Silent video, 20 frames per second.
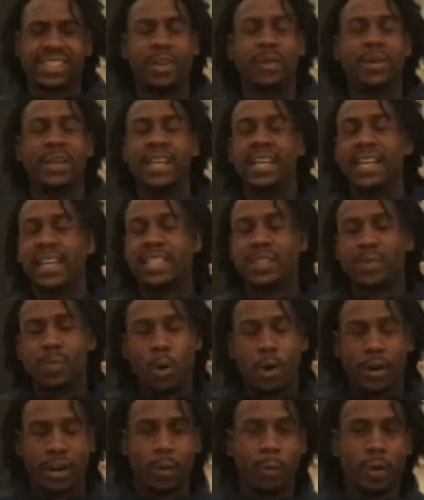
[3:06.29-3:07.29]
So it's
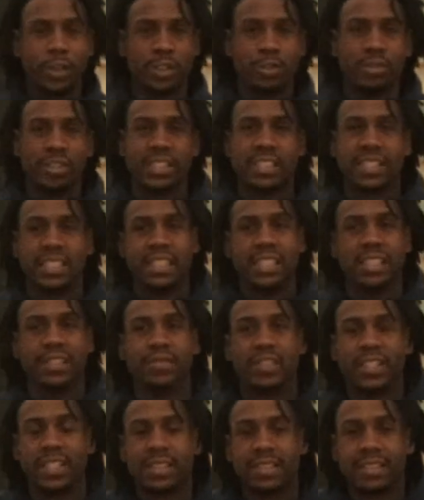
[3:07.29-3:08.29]
more than what you just see
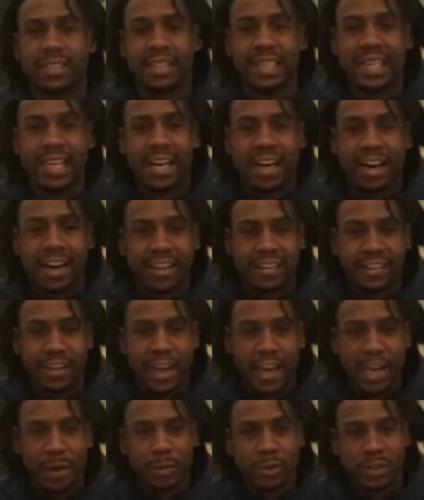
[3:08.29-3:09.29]
of just, oh,
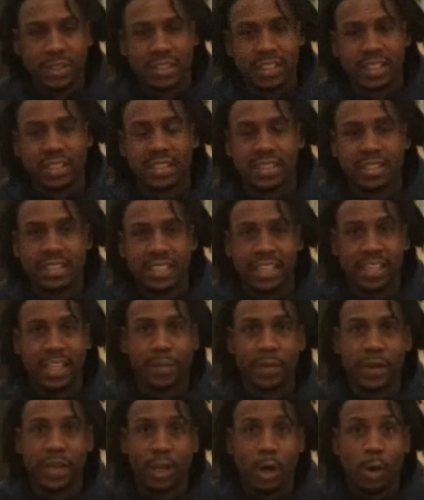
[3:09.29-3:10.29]
they're able to just get
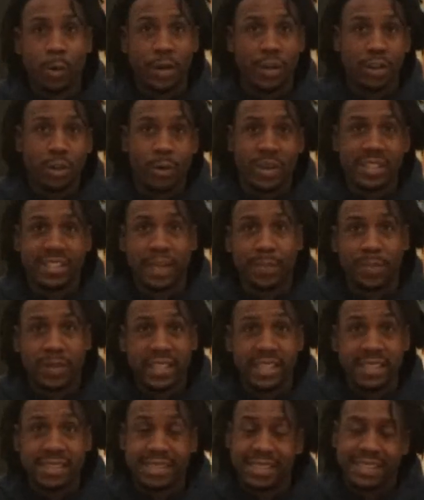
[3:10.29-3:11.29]
up and go and do as they
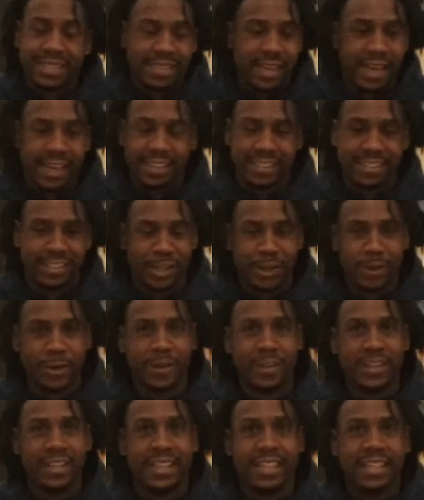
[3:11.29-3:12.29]
please. It's not so.
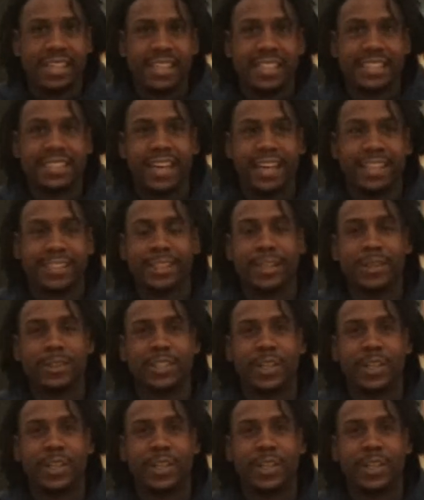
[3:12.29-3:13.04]
It's not so.